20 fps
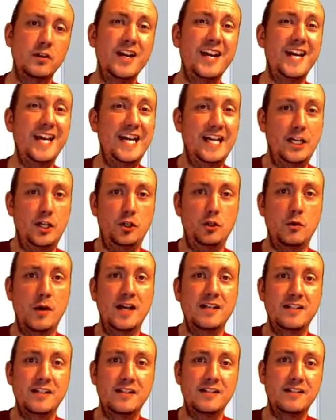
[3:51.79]
It
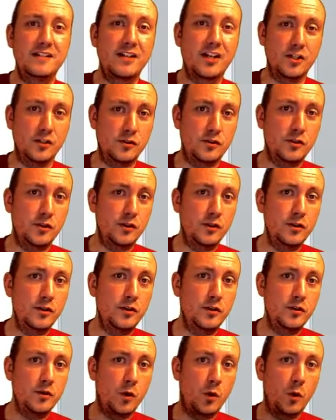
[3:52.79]
addresses concerns
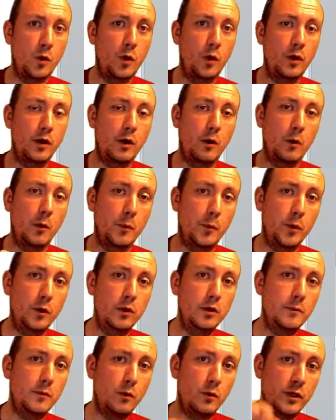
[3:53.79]
or bullet
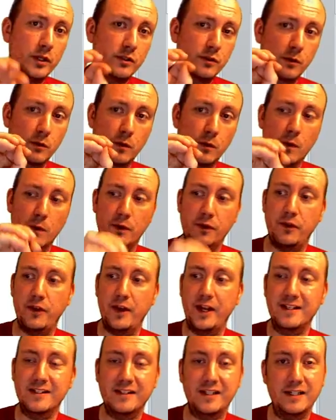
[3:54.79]
points or things
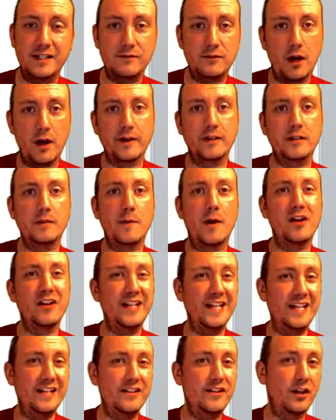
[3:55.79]
that they've talked about
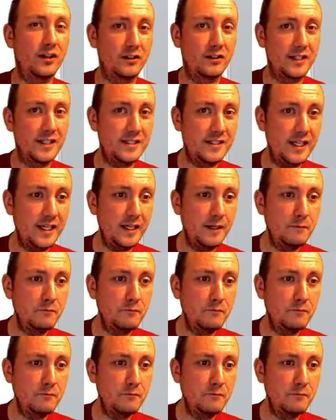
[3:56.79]
in their listing.